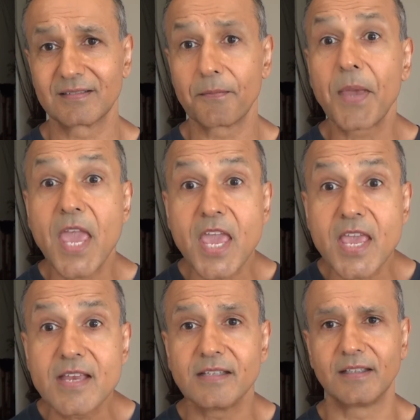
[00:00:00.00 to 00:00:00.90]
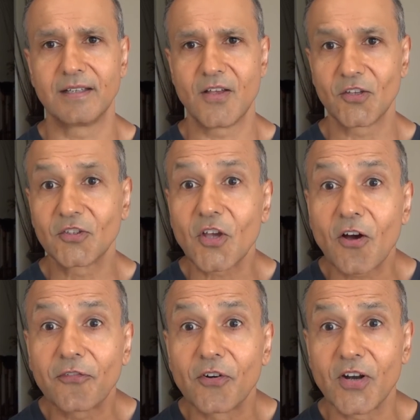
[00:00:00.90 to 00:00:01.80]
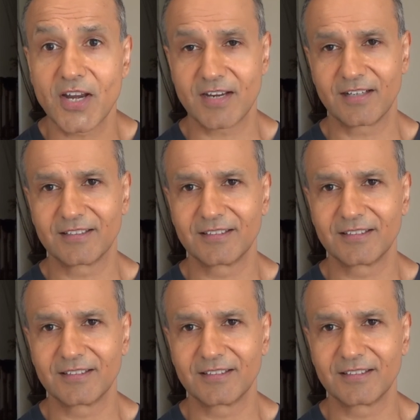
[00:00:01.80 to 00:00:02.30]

pain, suffering.